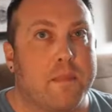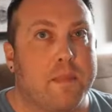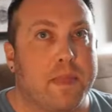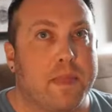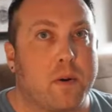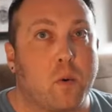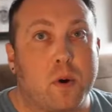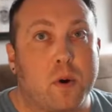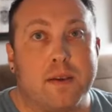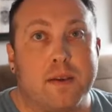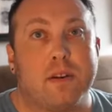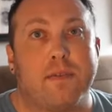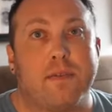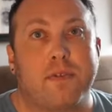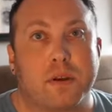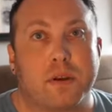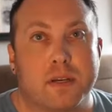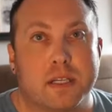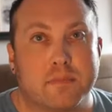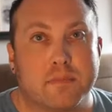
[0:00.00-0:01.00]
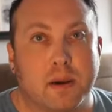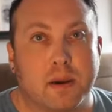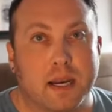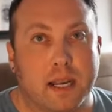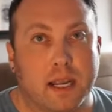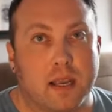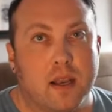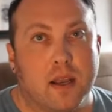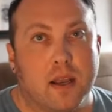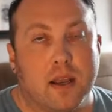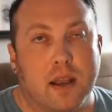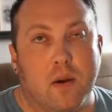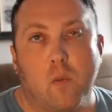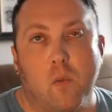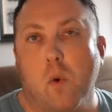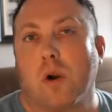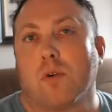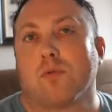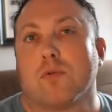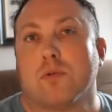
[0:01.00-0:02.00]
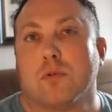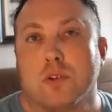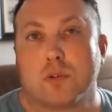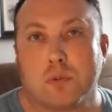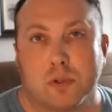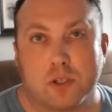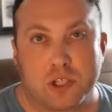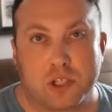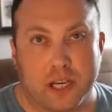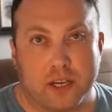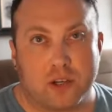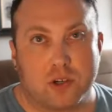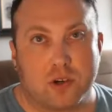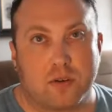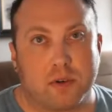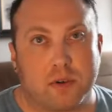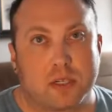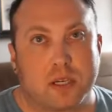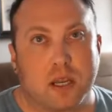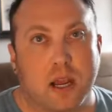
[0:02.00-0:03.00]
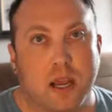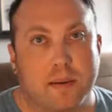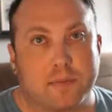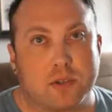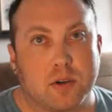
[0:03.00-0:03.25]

Or even if there is money, what rules will change over time.